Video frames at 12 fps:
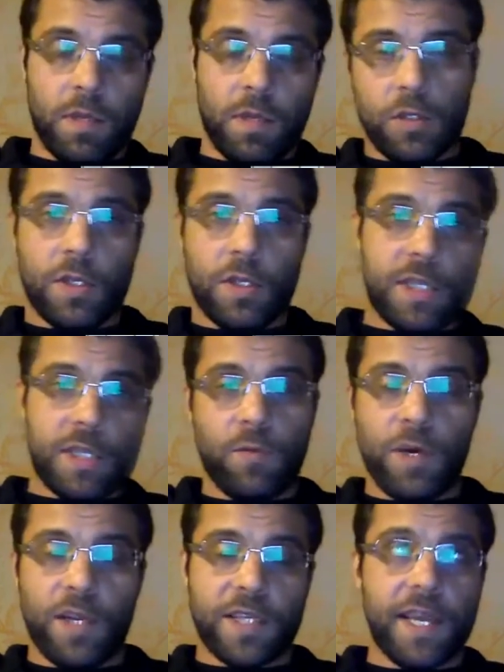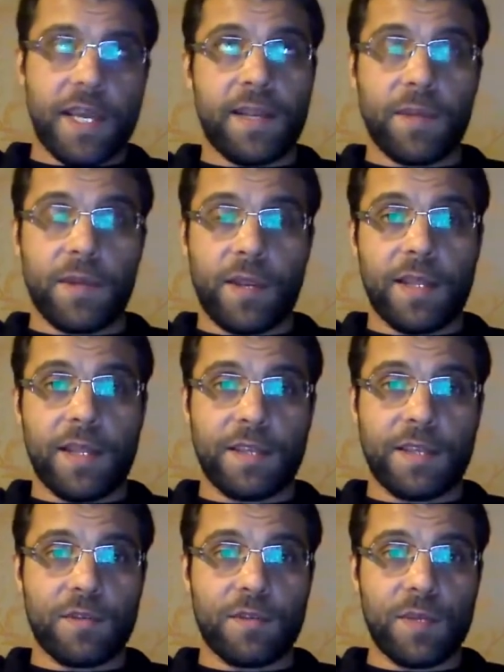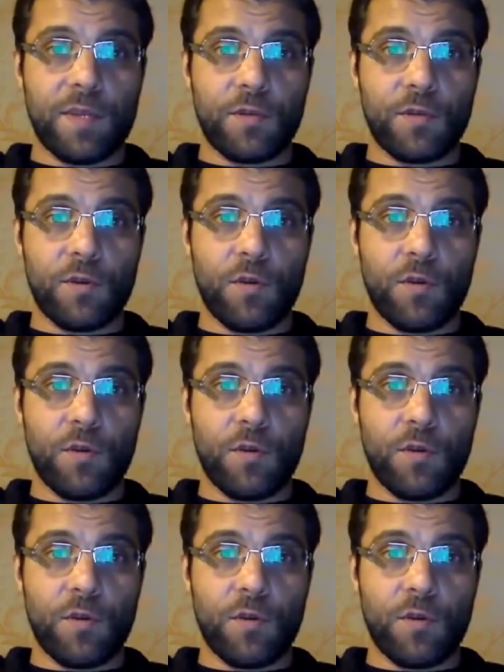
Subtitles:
I was going to say the word exciting, but okay, that sounds a bit too